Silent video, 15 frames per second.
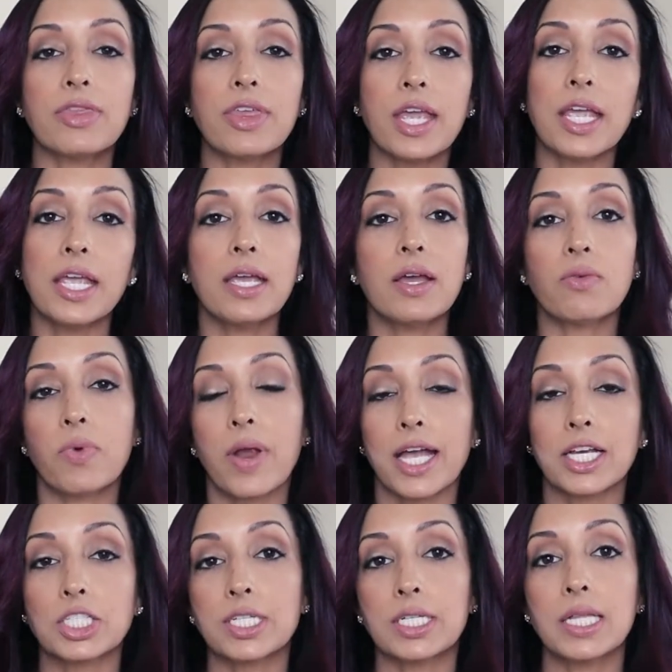they
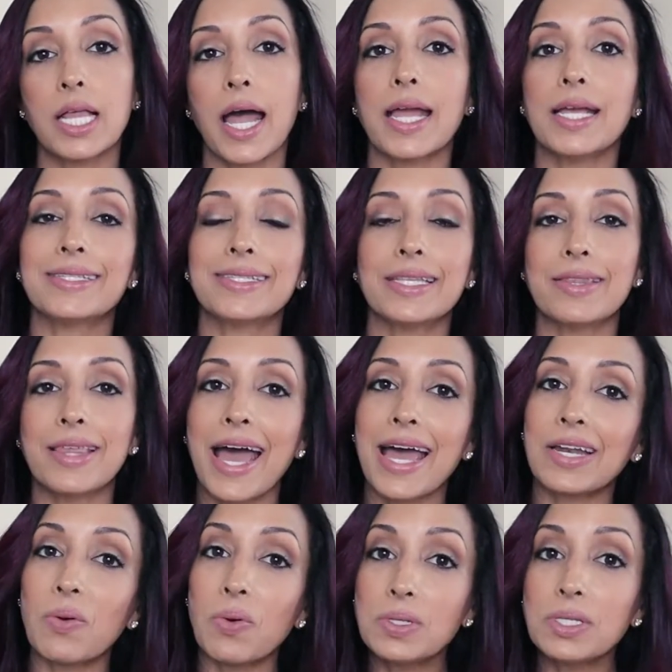rationalized
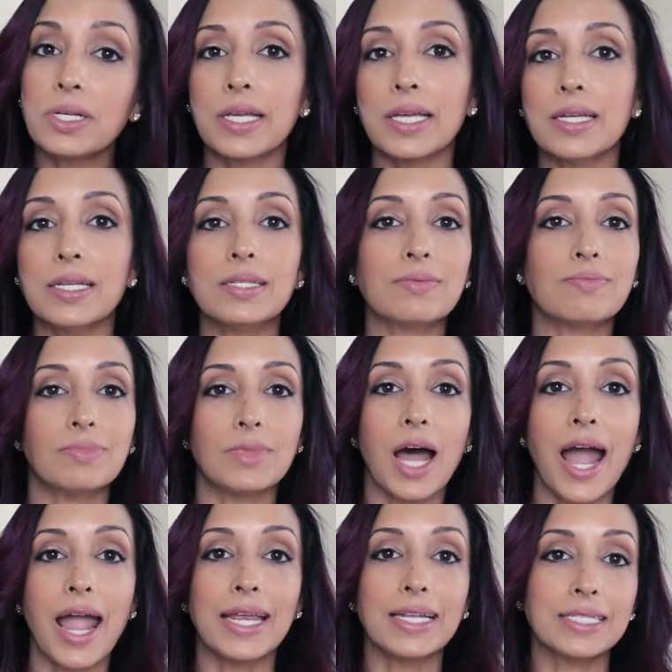that older kids,
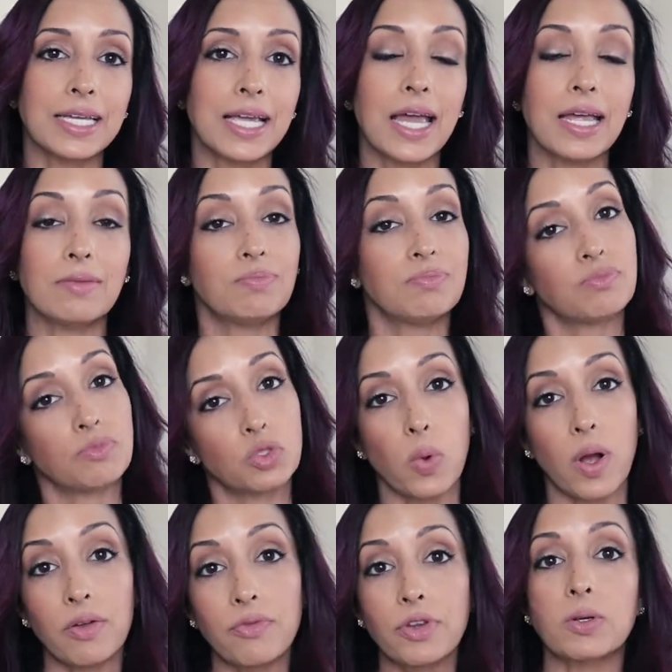9, 10,
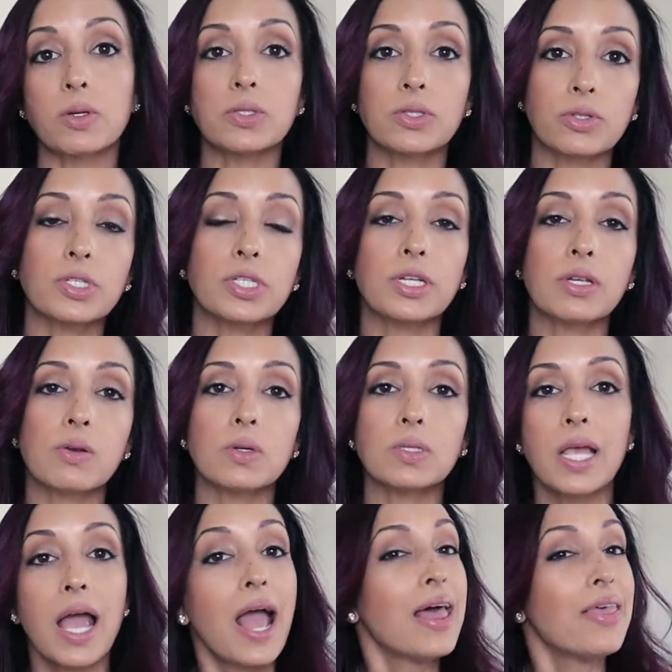12 year olds, 13 year
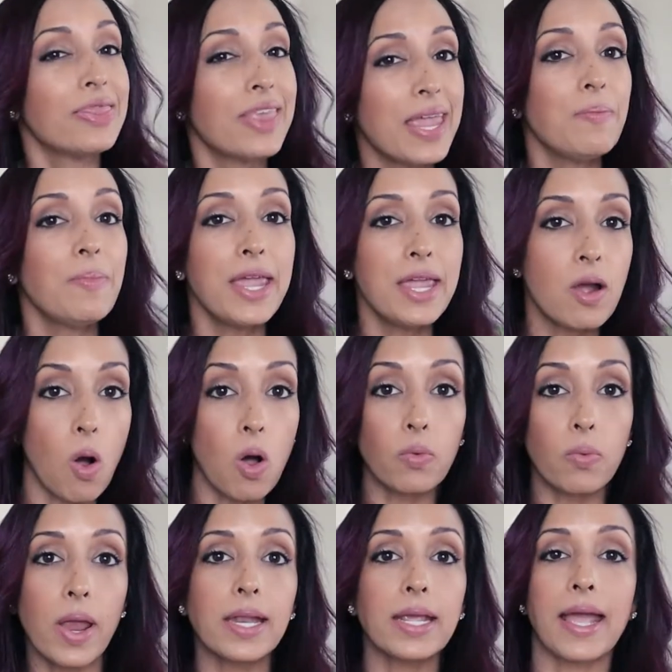olds, they may
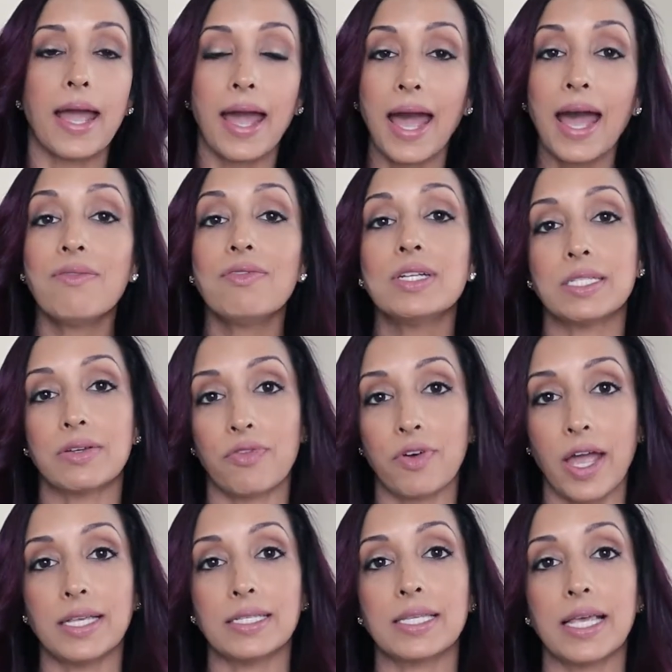already have a
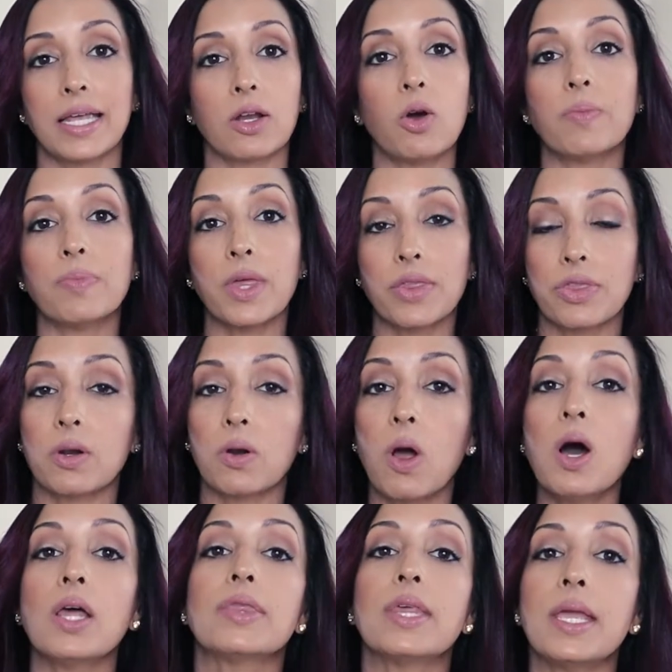device at home that they're
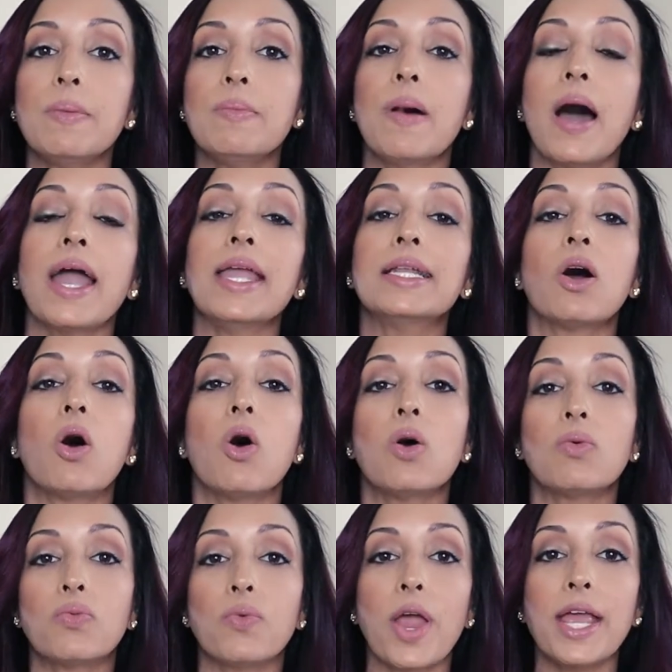on. They might
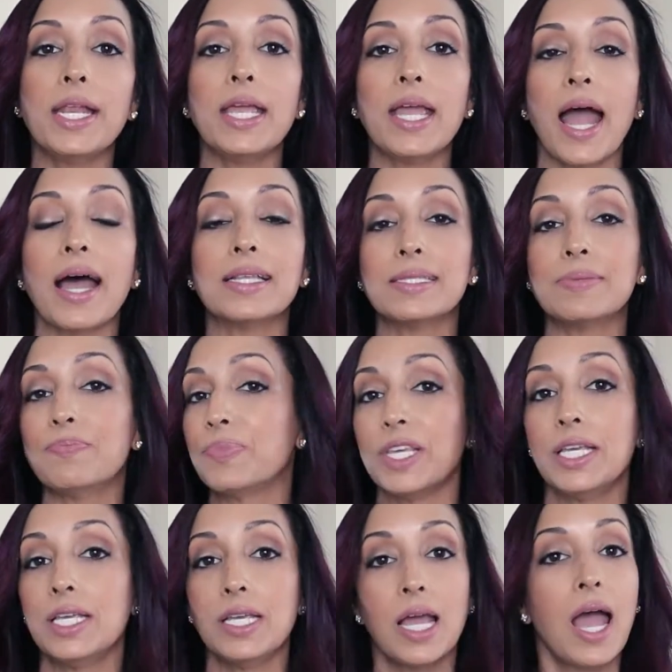already
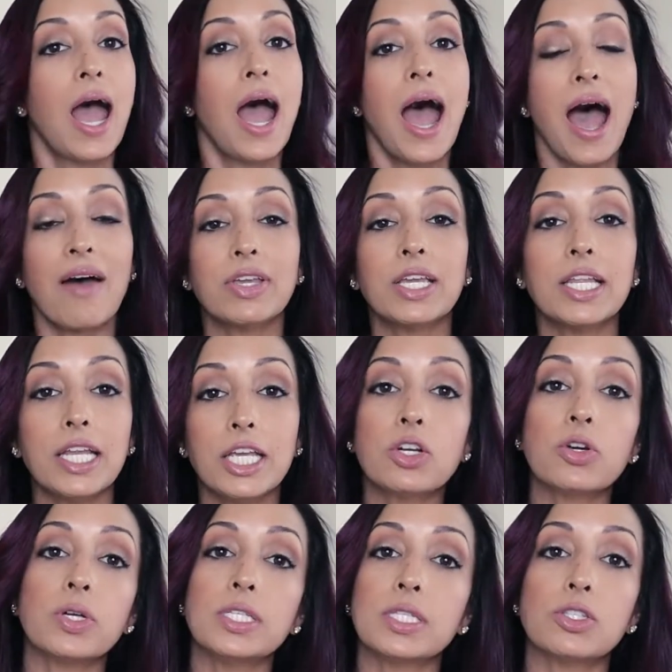be having an
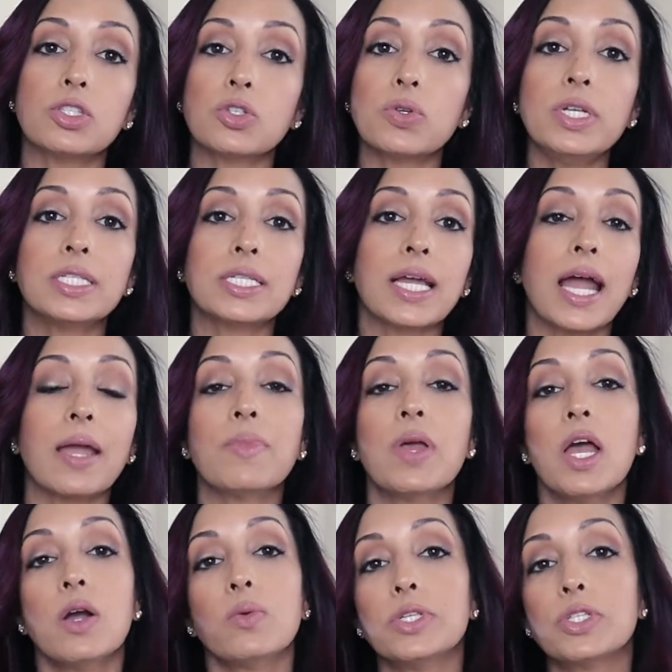increase in screen time,
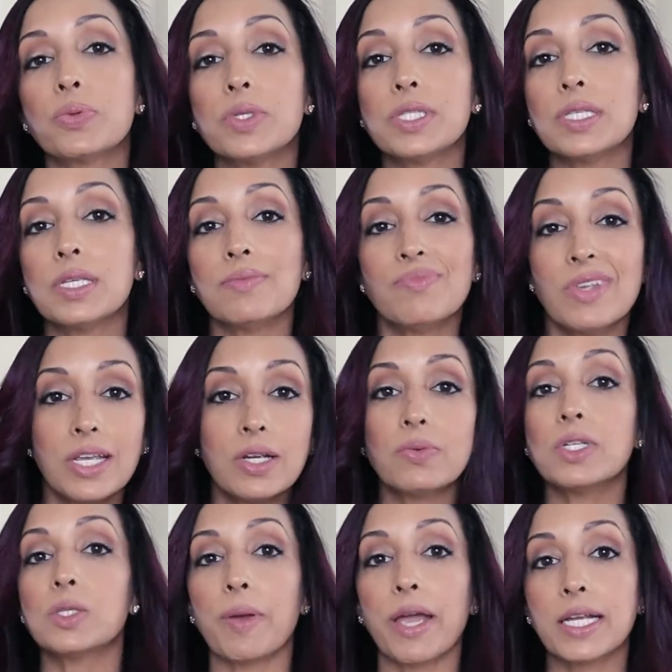which was
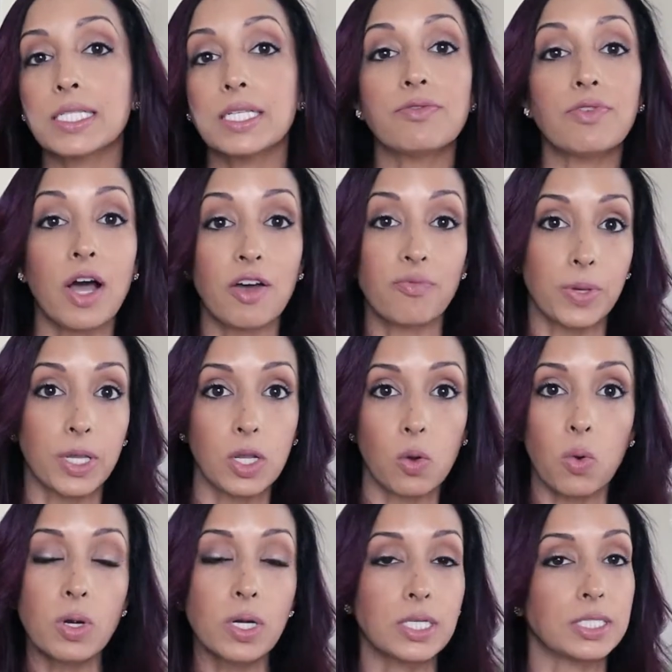irrespective of being
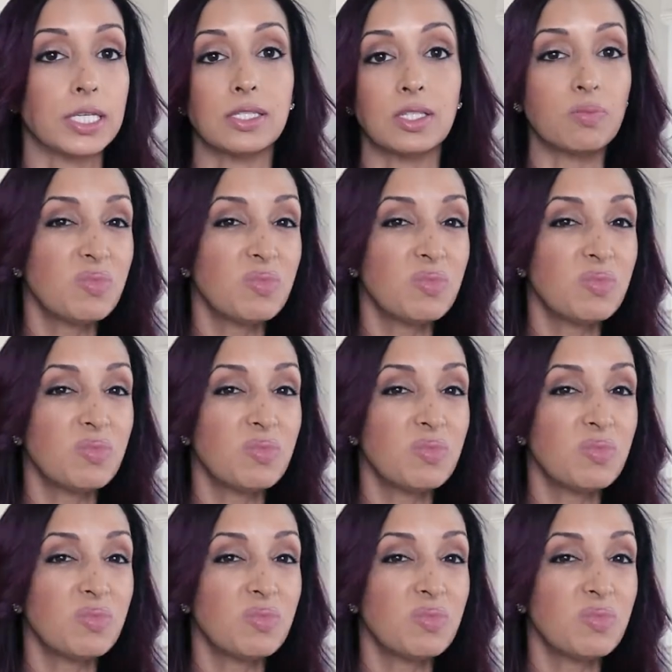quarantined.